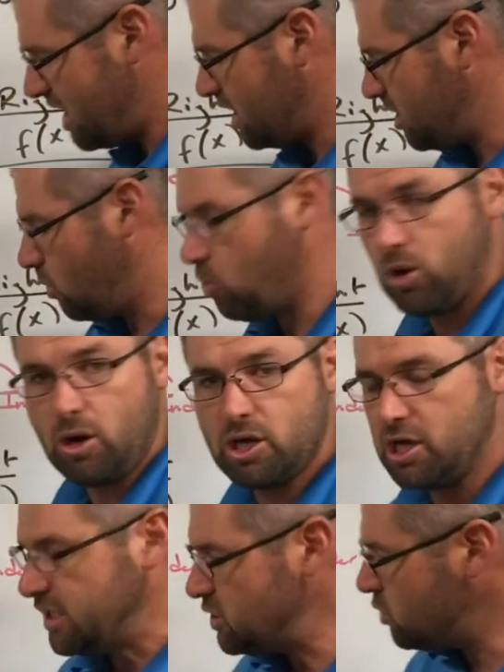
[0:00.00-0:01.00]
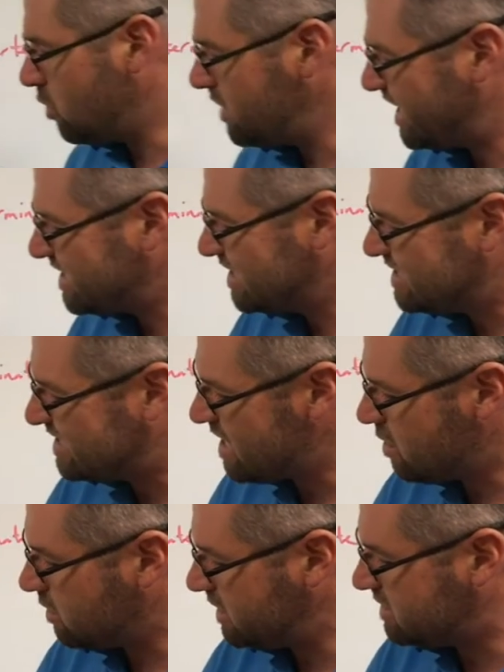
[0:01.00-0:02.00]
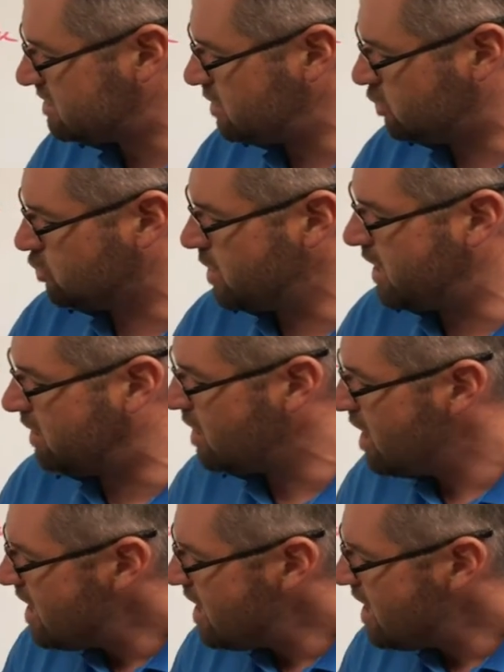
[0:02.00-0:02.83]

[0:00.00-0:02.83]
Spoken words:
not going to work because you don't necessarily see a trend.